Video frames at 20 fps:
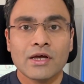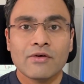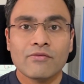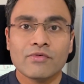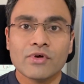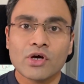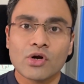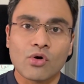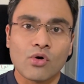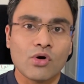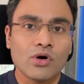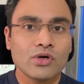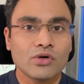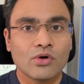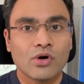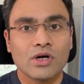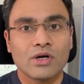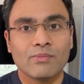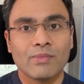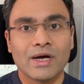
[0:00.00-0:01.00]
We are all
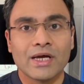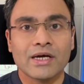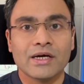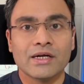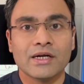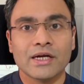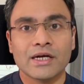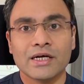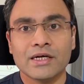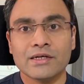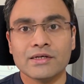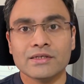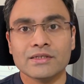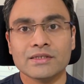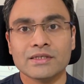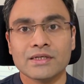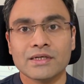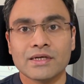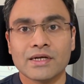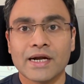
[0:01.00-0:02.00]
taught by our
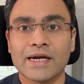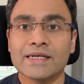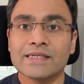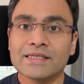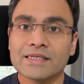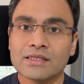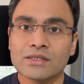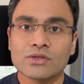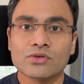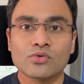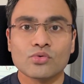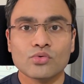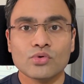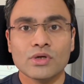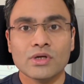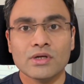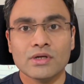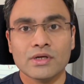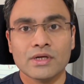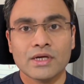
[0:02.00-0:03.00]
elders right since
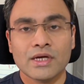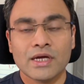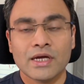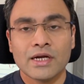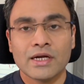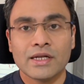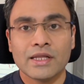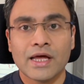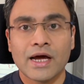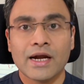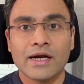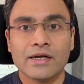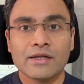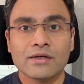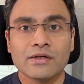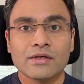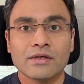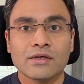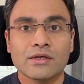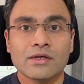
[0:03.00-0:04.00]
school that
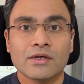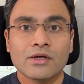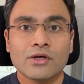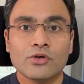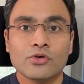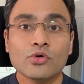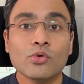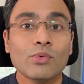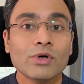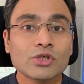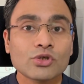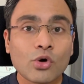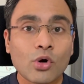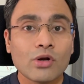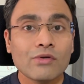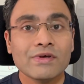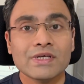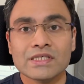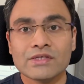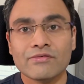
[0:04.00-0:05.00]
you must
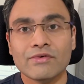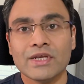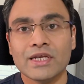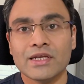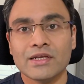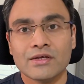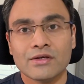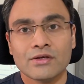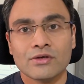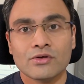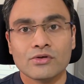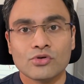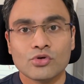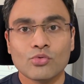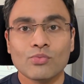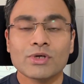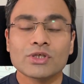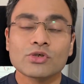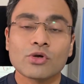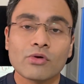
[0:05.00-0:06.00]
always win. You
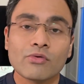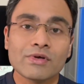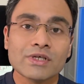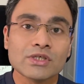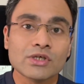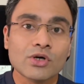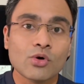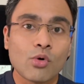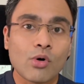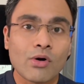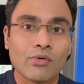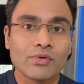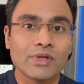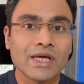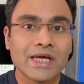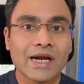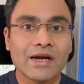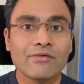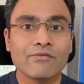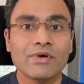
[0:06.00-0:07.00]
must always go out
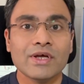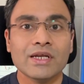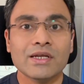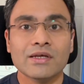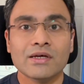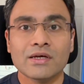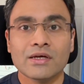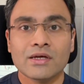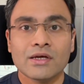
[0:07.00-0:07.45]
there and win.